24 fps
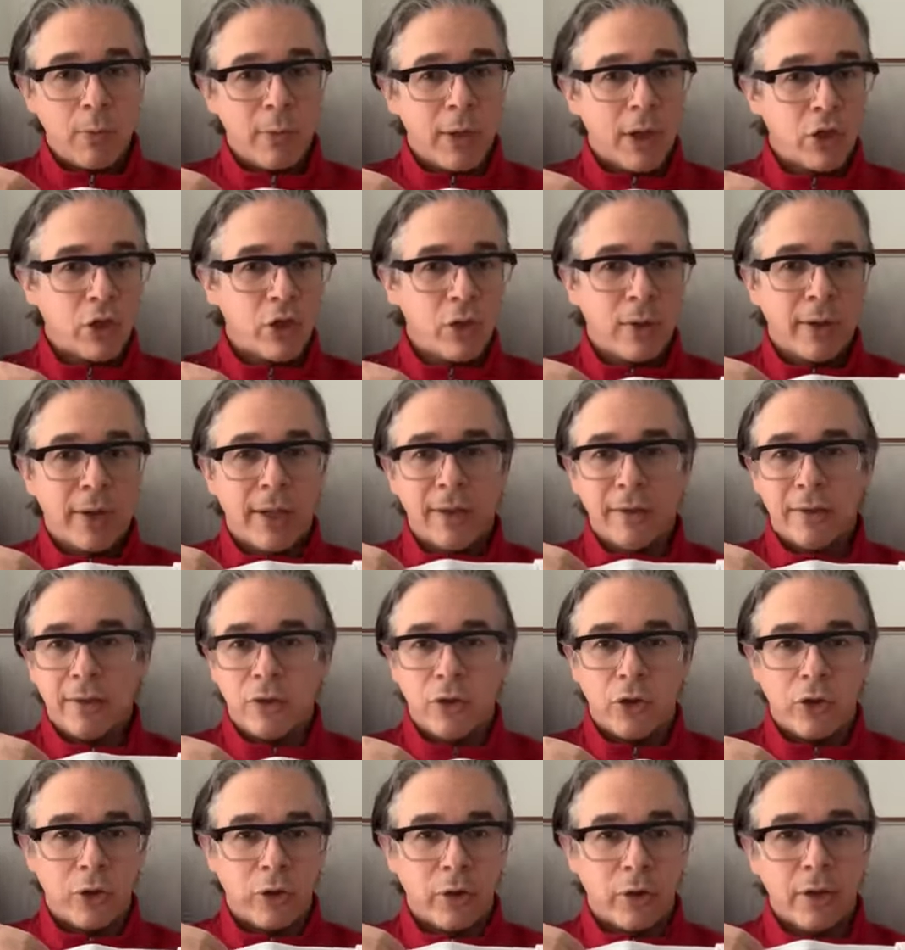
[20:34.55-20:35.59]
Don't get
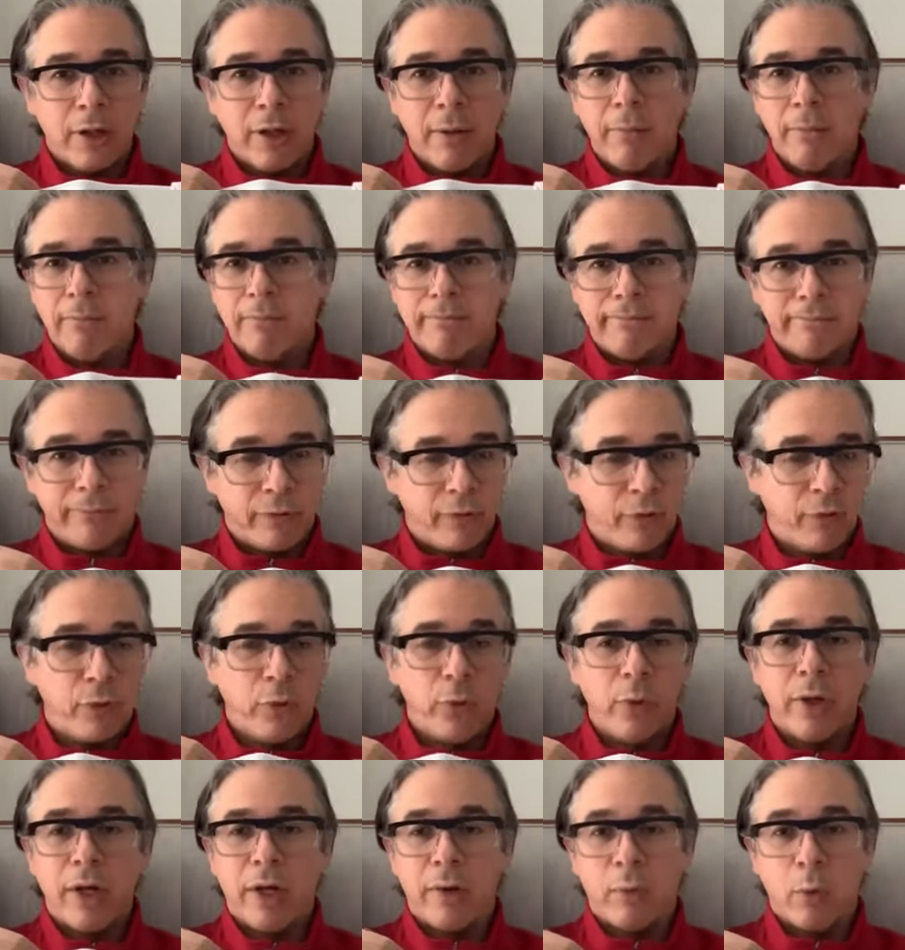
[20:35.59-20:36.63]
dirt and food
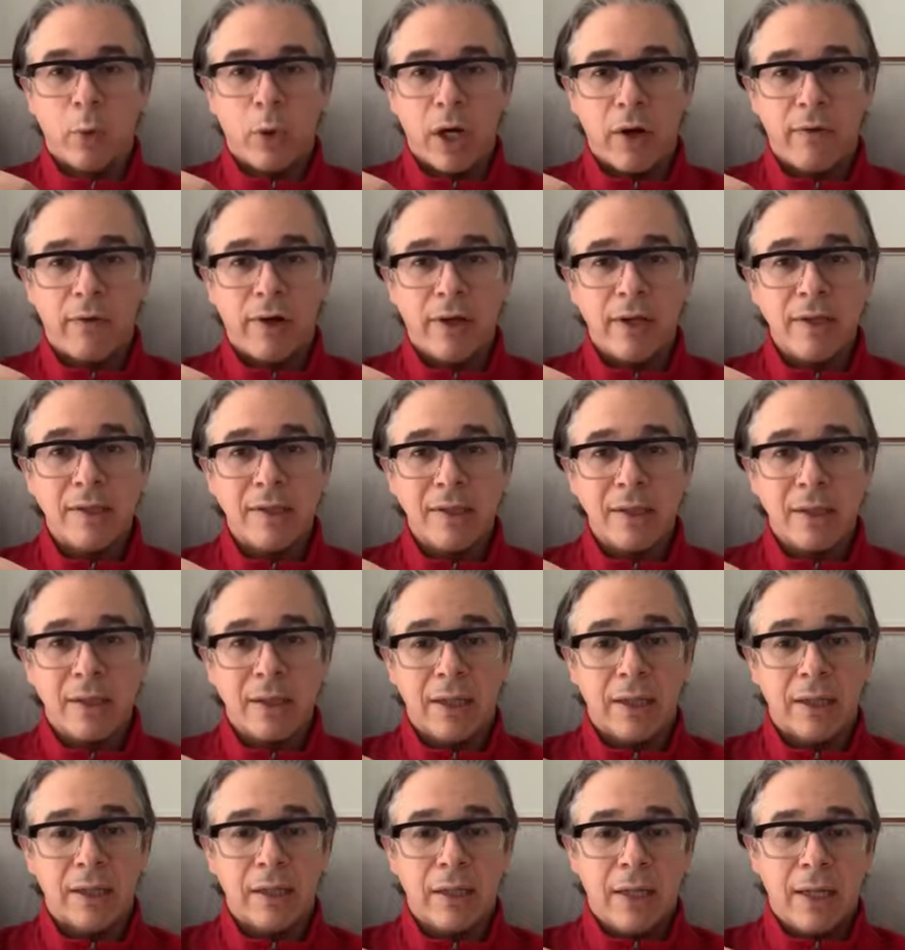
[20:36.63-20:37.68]
and whatever else in there,
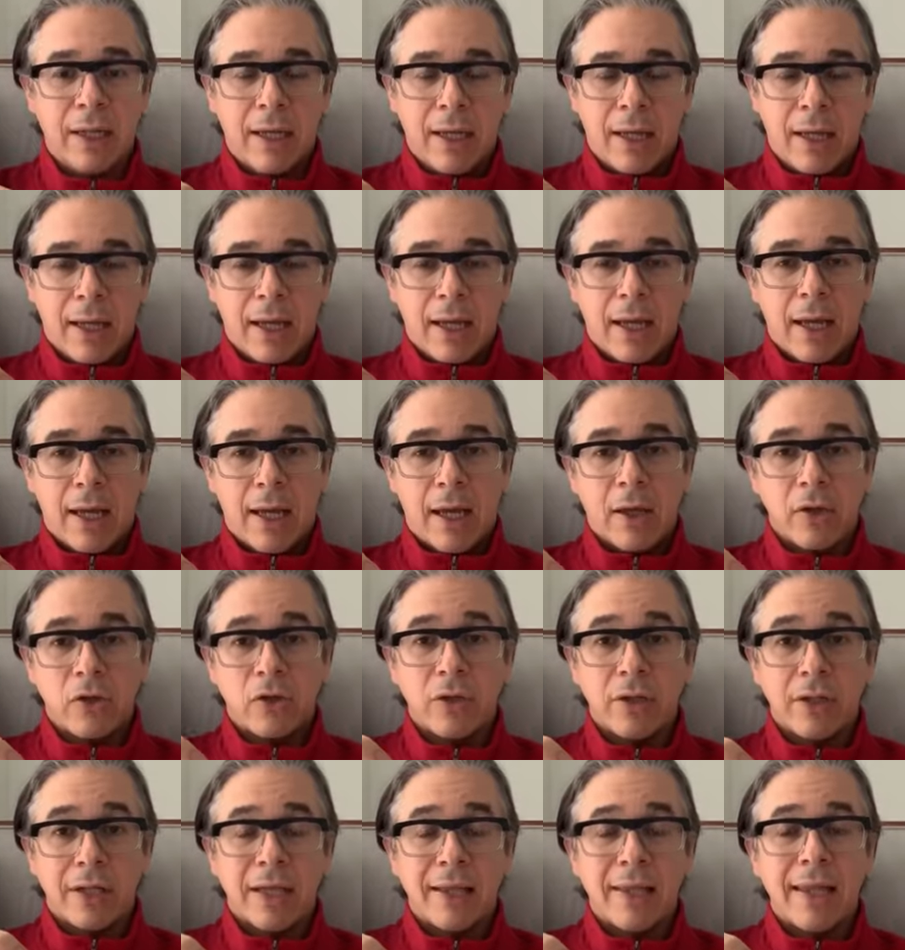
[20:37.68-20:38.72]
uh, so it
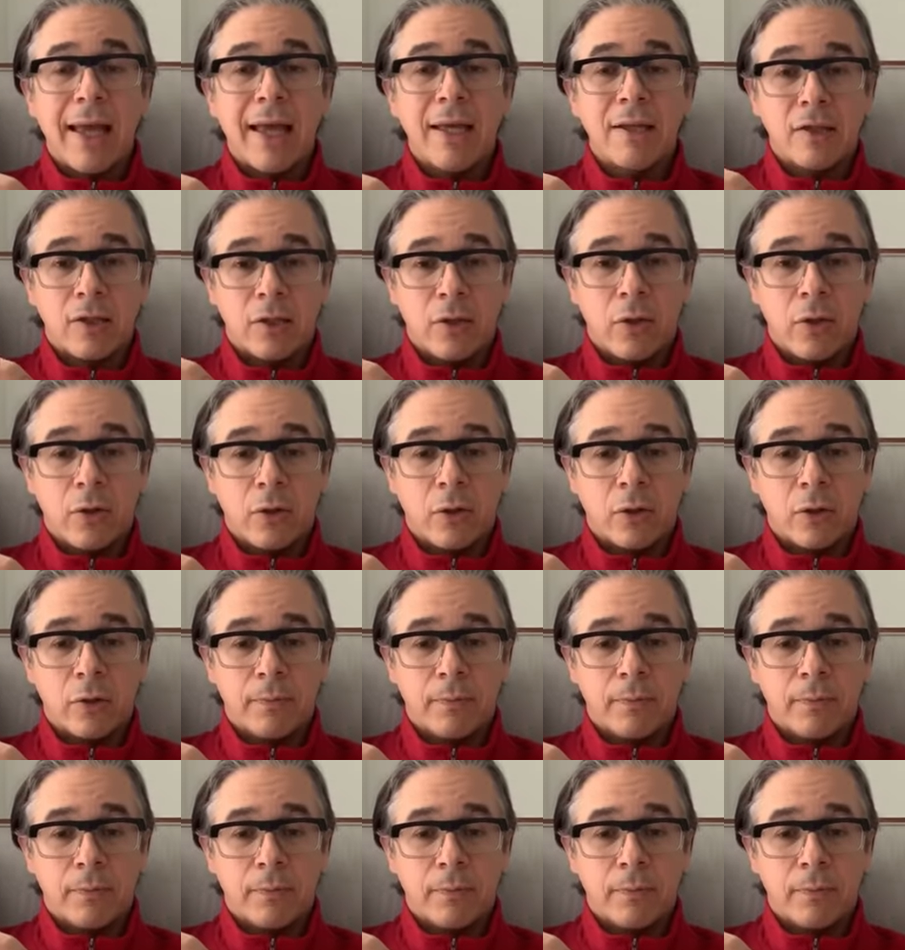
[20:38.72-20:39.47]
can last longer.